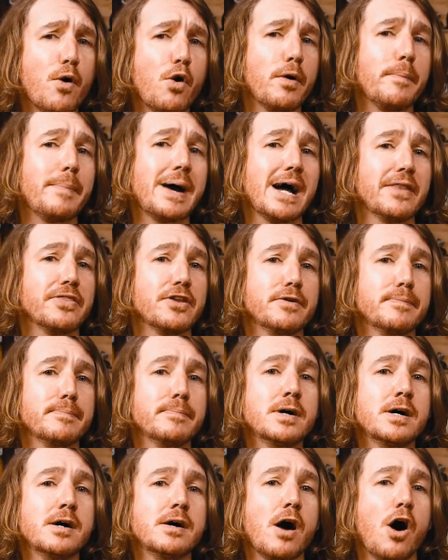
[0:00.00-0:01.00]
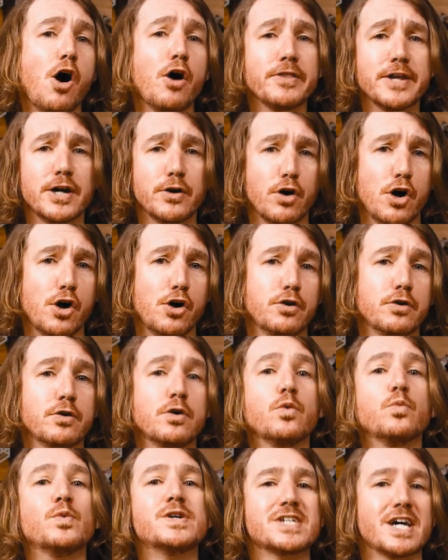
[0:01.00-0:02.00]
more about them on their own,
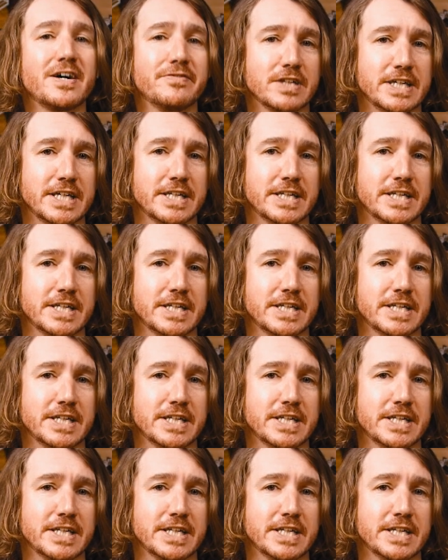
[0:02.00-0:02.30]
which I've